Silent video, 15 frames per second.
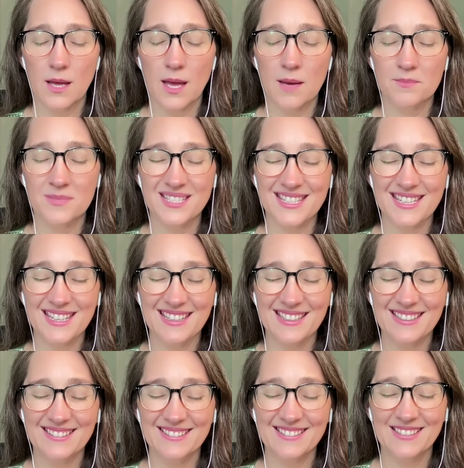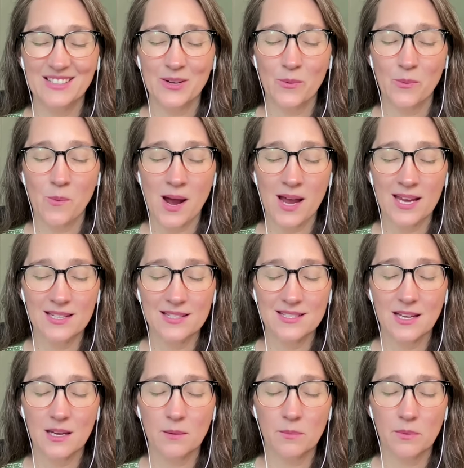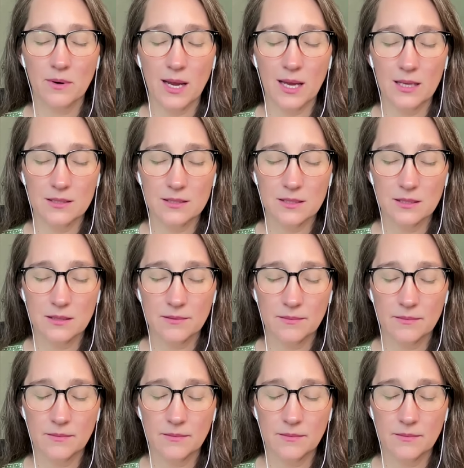Empty, white, and bright.